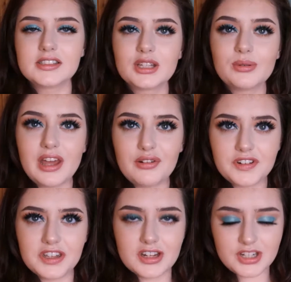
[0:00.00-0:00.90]
So without
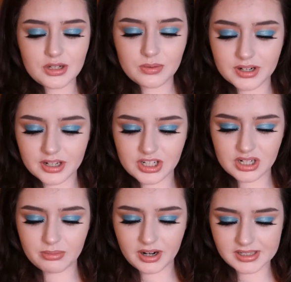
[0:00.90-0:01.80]
further ado, we're going to
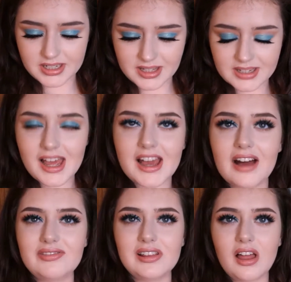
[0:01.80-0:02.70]
jump right into this. I
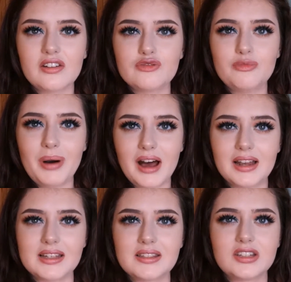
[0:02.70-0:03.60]
have a lot of
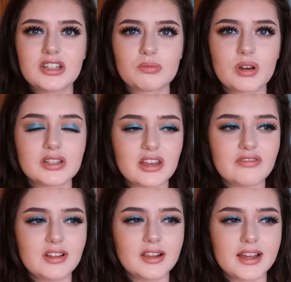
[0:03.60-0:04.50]
palettes just because I feel